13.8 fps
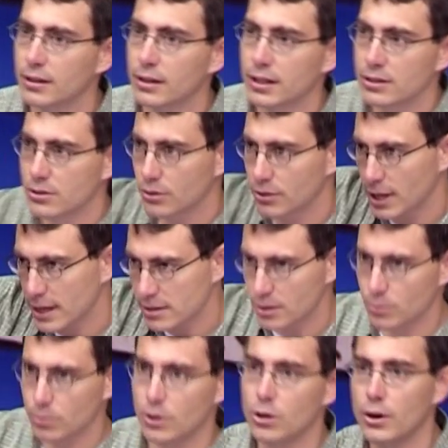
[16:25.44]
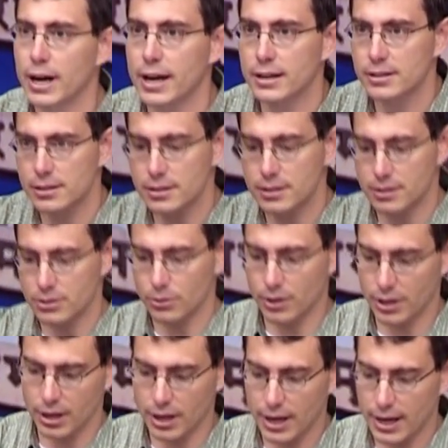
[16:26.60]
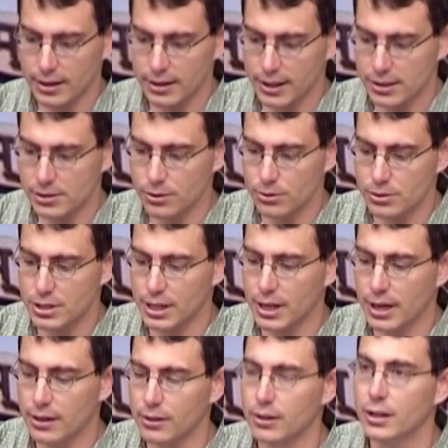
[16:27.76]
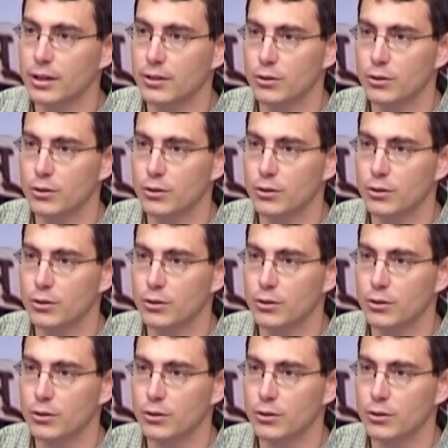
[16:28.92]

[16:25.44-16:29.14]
And so that's the row axis, and so it concatenates those together.